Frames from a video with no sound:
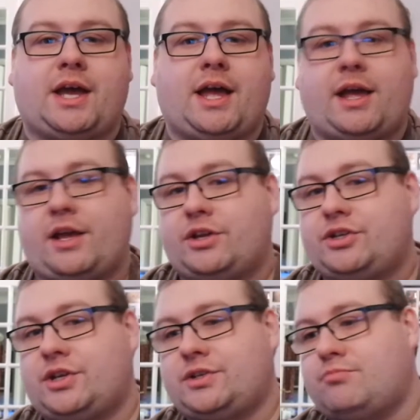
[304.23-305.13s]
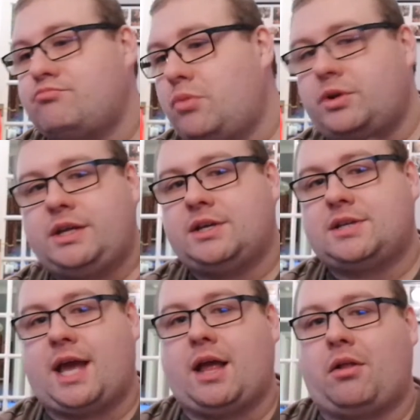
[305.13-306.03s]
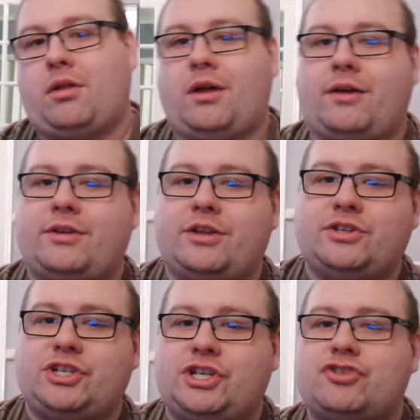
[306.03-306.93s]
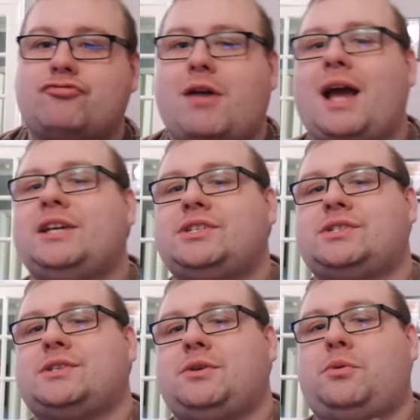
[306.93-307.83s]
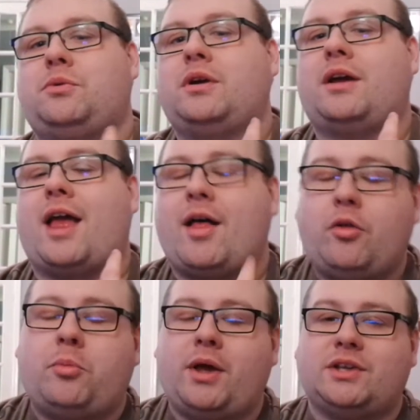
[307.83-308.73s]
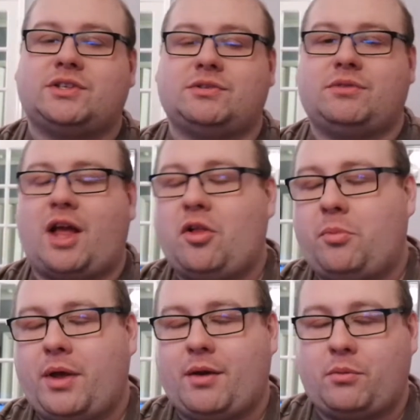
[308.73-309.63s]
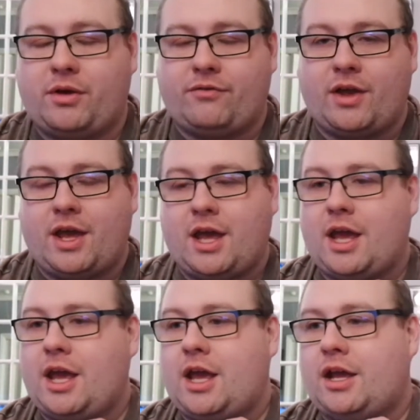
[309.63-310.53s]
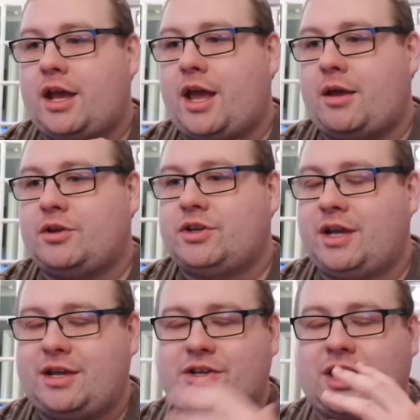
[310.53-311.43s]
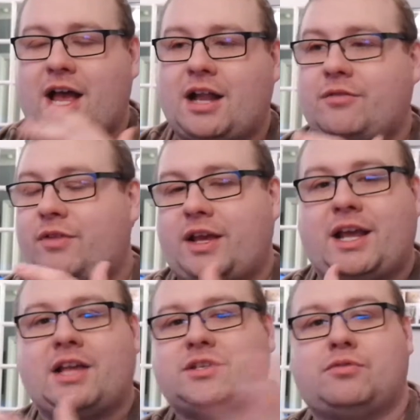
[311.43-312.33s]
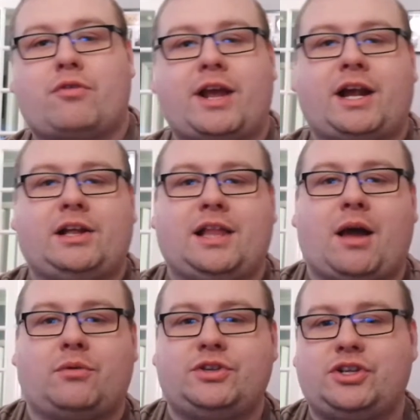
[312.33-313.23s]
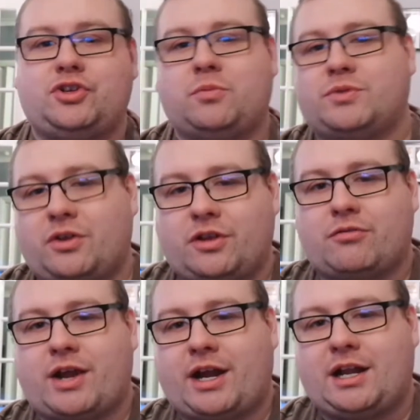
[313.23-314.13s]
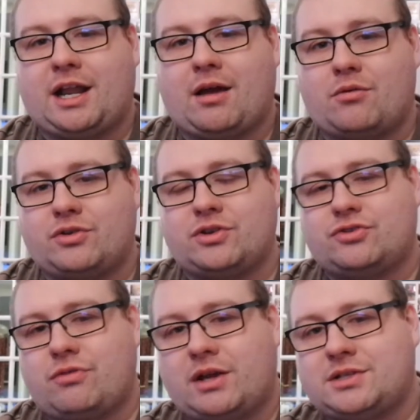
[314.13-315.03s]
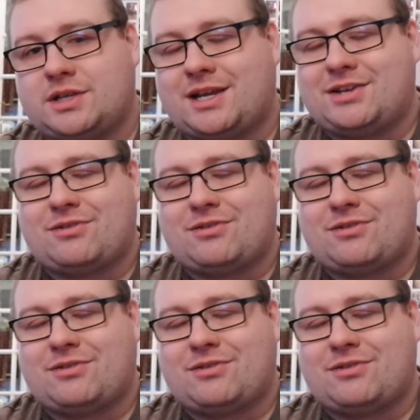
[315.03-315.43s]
her. She's muddy as hell, and then she tries to help her with. She kind of like gets a rain cloud. She jumps on the rain cloud, tries to